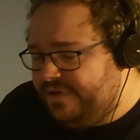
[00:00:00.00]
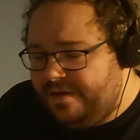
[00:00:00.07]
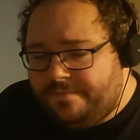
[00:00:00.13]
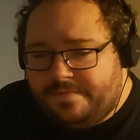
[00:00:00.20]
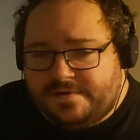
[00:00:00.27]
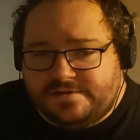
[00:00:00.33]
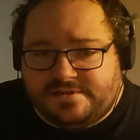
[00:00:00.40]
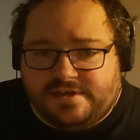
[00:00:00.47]
So
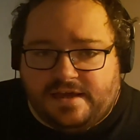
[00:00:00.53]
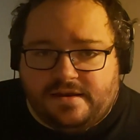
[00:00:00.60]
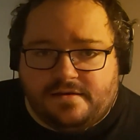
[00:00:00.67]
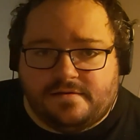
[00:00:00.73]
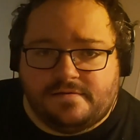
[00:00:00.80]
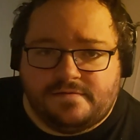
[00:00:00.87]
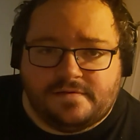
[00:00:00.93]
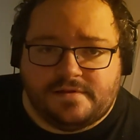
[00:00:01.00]
yeah, that's the
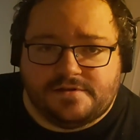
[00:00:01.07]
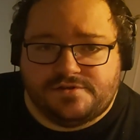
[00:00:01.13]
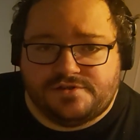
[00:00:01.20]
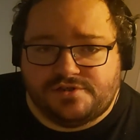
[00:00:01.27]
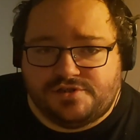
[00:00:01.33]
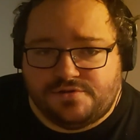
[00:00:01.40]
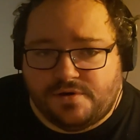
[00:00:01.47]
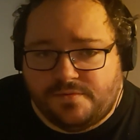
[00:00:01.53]
end.
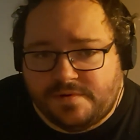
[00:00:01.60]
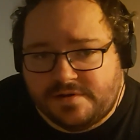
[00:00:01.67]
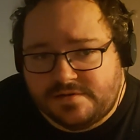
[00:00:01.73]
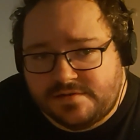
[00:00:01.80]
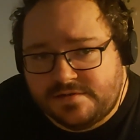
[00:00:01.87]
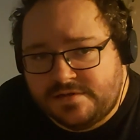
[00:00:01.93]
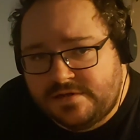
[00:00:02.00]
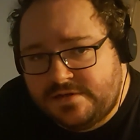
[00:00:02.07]
Those are the two
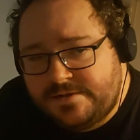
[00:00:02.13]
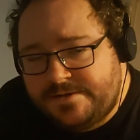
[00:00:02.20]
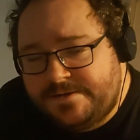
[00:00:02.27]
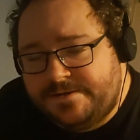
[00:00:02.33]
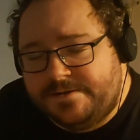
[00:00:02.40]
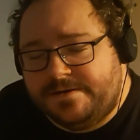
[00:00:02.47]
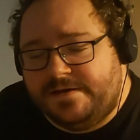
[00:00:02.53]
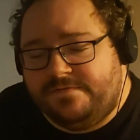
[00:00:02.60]
openings.
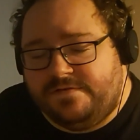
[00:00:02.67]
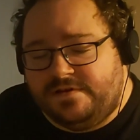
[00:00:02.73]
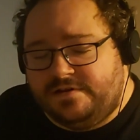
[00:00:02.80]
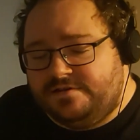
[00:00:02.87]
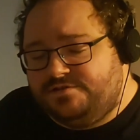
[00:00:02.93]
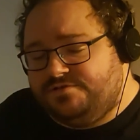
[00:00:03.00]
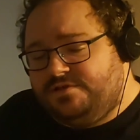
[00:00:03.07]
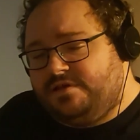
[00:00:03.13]
If
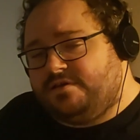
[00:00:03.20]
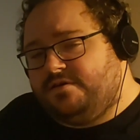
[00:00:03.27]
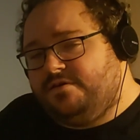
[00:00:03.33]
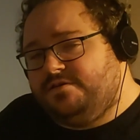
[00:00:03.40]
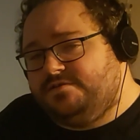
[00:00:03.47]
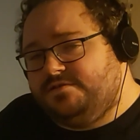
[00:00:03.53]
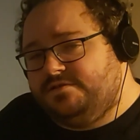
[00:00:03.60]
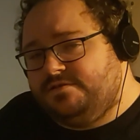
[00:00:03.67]
you did enjoy that,
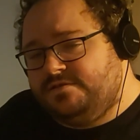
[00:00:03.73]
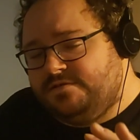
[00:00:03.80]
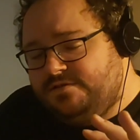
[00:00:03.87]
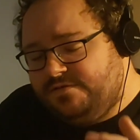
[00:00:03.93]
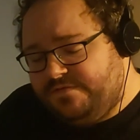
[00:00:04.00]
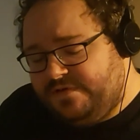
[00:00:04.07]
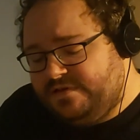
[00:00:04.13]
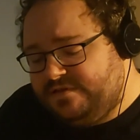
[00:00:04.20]
guys,
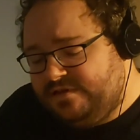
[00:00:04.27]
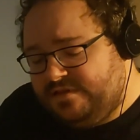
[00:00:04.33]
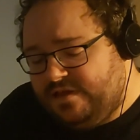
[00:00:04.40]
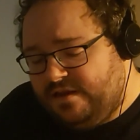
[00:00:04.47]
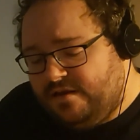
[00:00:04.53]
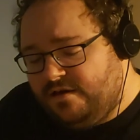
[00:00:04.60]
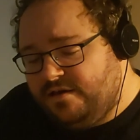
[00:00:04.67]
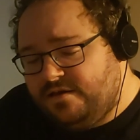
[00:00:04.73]
don't forget to
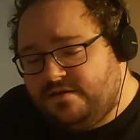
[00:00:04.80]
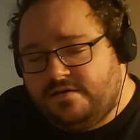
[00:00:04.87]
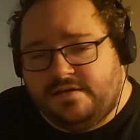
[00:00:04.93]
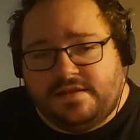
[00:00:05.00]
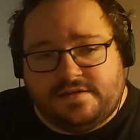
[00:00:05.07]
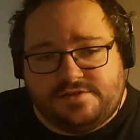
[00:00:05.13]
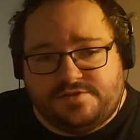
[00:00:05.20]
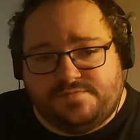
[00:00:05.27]
hit that
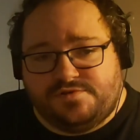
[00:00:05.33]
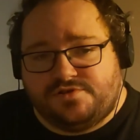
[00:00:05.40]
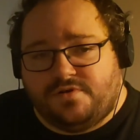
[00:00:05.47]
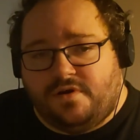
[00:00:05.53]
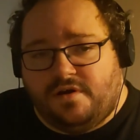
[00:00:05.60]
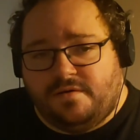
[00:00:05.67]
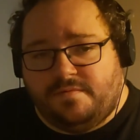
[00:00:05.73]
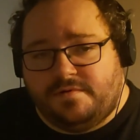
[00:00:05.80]
like, that
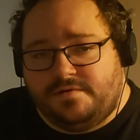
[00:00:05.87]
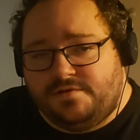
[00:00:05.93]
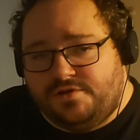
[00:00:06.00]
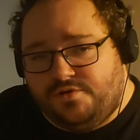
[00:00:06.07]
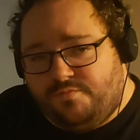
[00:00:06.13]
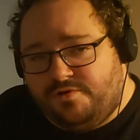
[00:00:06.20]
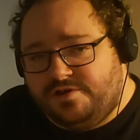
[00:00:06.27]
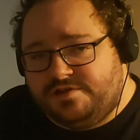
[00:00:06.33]
subscribe.
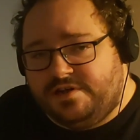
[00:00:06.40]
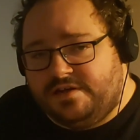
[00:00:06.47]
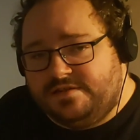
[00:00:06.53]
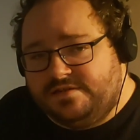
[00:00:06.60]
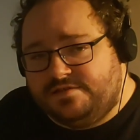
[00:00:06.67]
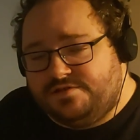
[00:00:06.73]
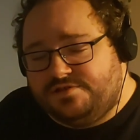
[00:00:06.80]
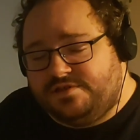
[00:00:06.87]
Do
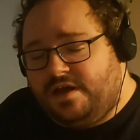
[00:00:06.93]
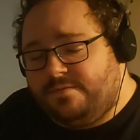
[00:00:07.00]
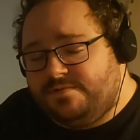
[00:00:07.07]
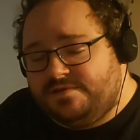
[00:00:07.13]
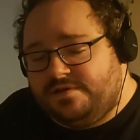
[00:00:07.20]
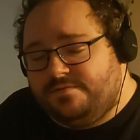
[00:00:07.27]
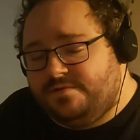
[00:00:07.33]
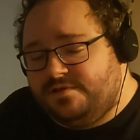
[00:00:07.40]
appreciate it. It does
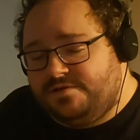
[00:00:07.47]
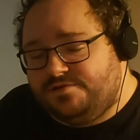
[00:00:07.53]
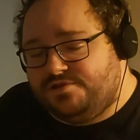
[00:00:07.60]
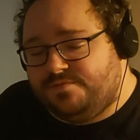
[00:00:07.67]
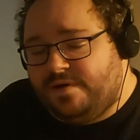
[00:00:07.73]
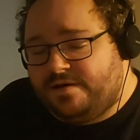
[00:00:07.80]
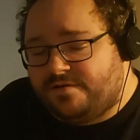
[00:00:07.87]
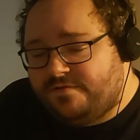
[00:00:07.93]
help us out with the
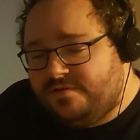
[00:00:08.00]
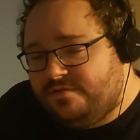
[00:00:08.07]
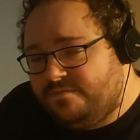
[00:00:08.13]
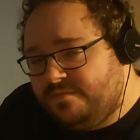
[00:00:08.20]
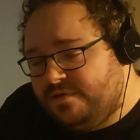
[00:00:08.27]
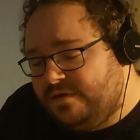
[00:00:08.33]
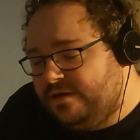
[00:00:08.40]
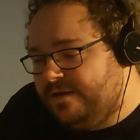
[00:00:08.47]
YouTube
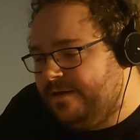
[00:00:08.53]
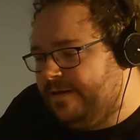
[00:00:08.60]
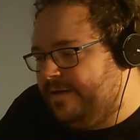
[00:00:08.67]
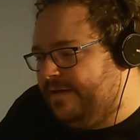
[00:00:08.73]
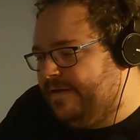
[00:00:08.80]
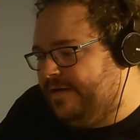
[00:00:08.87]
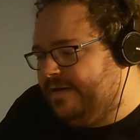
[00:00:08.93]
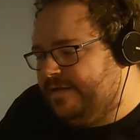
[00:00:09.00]
algorithm.
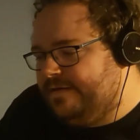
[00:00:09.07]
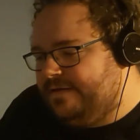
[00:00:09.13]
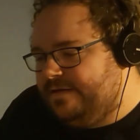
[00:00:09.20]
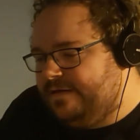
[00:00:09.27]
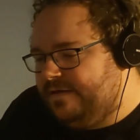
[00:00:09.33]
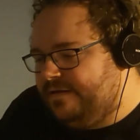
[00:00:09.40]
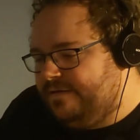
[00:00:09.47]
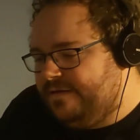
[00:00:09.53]

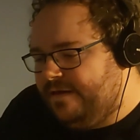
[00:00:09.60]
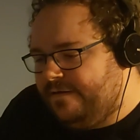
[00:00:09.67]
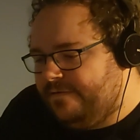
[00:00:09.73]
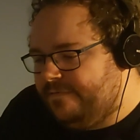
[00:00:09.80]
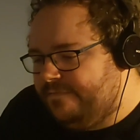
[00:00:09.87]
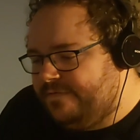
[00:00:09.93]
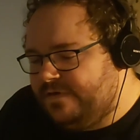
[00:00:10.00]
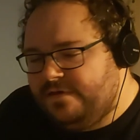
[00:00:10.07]
And
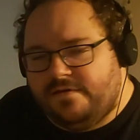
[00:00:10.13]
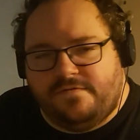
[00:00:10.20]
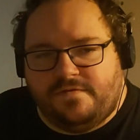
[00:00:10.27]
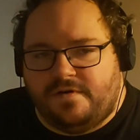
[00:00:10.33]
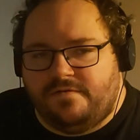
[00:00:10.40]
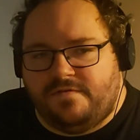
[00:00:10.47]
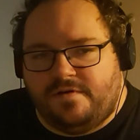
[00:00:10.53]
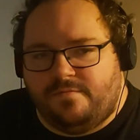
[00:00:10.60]
yeah, thank
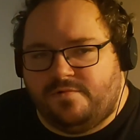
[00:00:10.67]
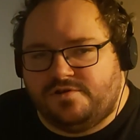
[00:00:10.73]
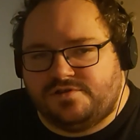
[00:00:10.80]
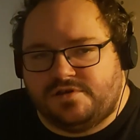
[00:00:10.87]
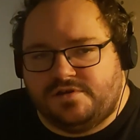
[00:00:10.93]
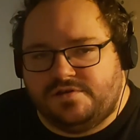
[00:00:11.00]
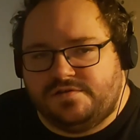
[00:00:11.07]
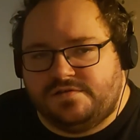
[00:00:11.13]
you very, very
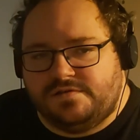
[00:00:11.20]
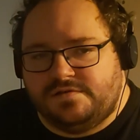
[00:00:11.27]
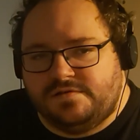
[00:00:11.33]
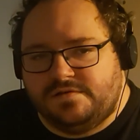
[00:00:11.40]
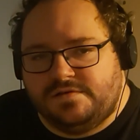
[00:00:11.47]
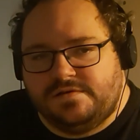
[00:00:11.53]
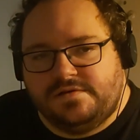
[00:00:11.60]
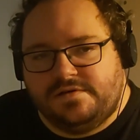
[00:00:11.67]
much, guys.
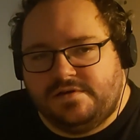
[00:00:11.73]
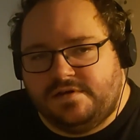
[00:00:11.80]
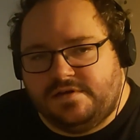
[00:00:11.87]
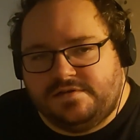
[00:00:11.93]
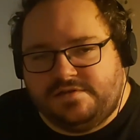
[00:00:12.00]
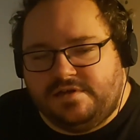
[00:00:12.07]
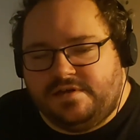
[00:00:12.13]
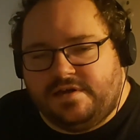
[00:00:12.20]

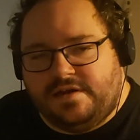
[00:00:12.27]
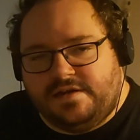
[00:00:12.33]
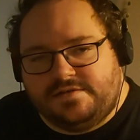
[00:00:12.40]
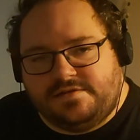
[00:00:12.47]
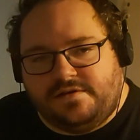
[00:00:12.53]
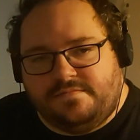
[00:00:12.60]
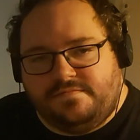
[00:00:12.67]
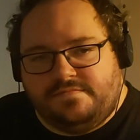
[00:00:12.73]
I'll see you again
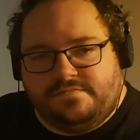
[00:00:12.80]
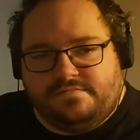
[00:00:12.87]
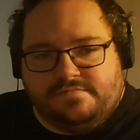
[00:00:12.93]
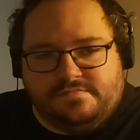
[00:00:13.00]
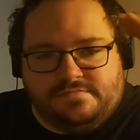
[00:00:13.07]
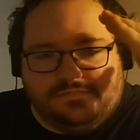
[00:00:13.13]
next time.